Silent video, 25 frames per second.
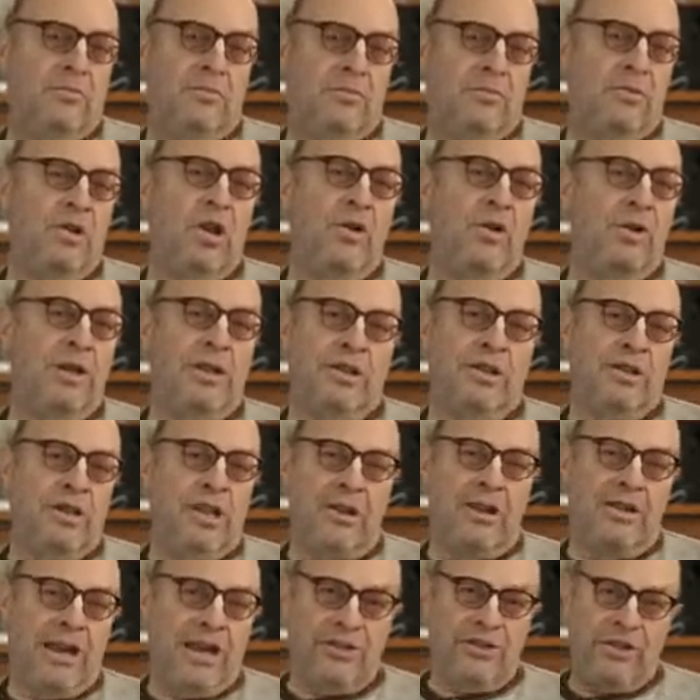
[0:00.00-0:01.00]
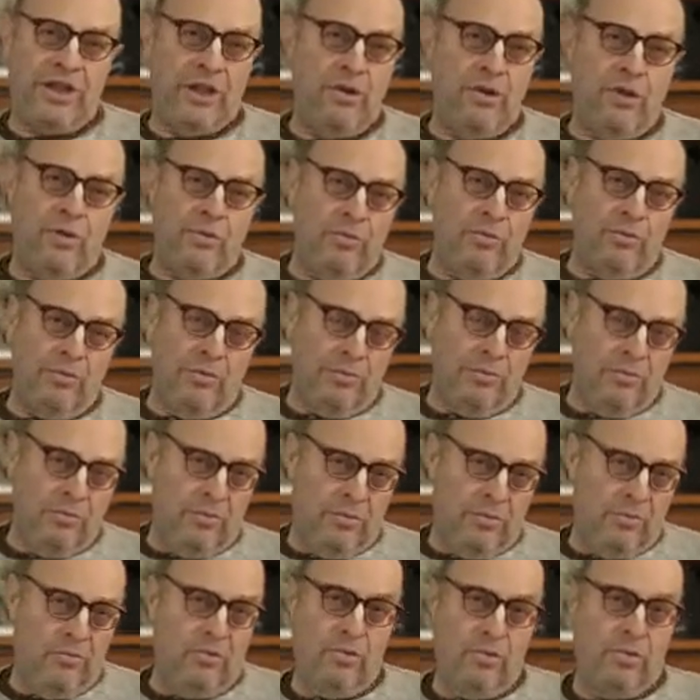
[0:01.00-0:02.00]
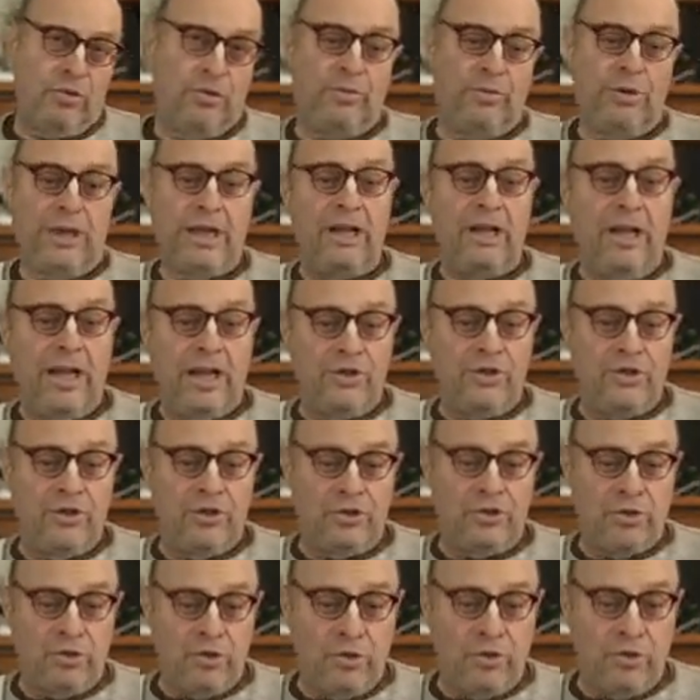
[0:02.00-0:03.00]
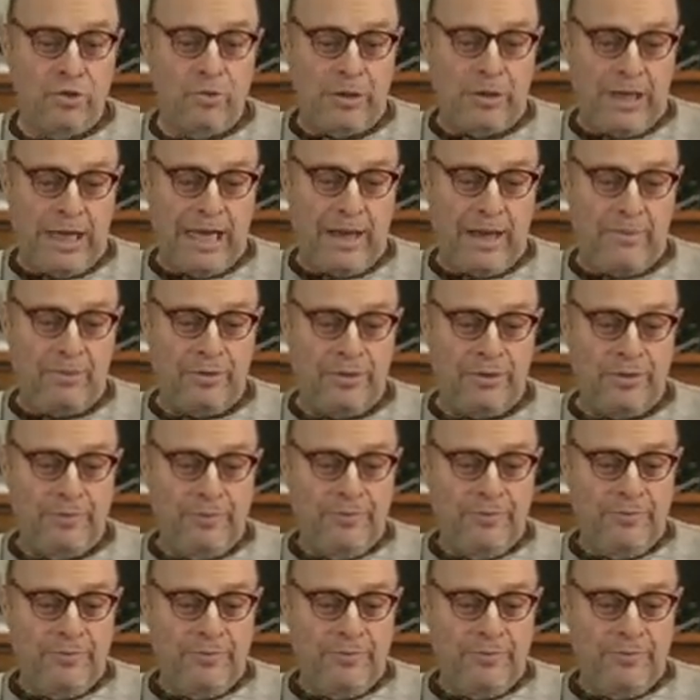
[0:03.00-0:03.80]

knowing that they're actually not rules and regulations at all, perhaps.